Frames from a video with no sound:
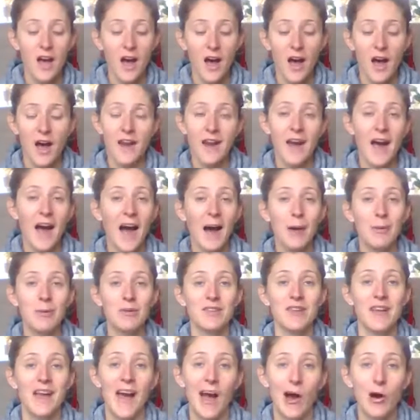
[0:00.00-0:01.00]
and how
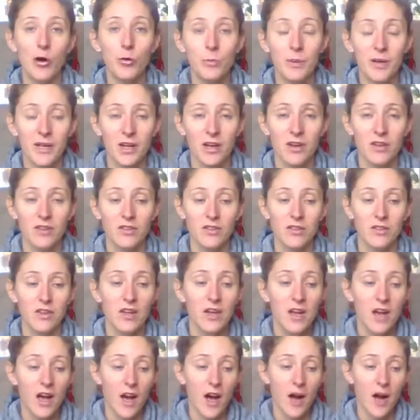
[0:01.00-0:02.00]
is it helping us
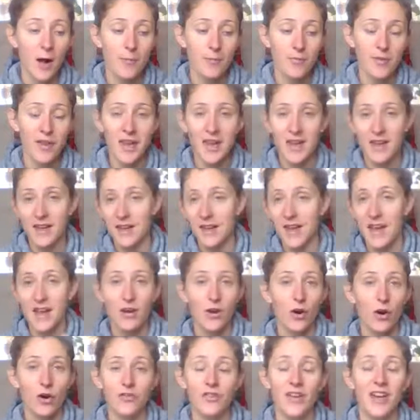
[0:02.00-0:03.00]

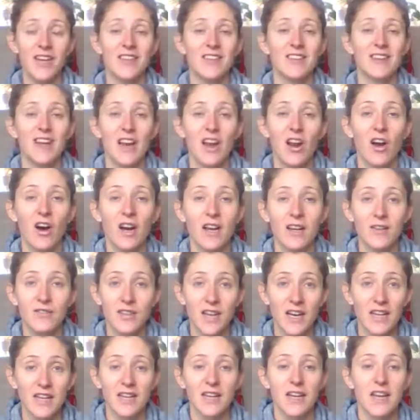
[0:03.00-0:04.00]
in our day-to-day lives
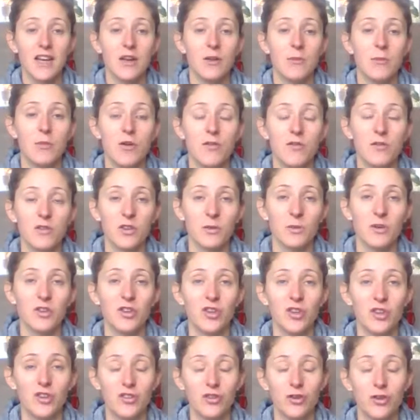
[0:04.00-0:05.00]
and in the movements that we
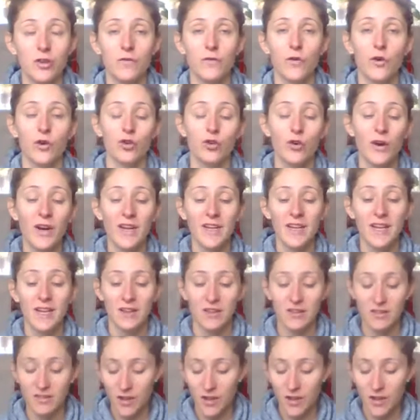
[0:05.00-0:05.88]
choose to do for training.